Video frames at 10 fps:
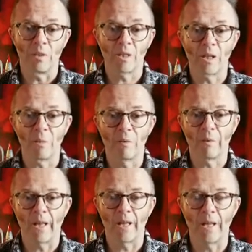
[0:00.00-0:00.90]
Club,
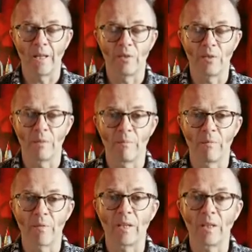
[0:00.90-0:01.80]
and
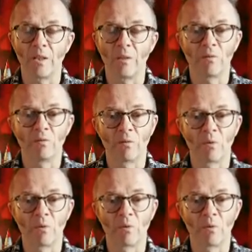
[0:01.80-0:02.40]
thank you to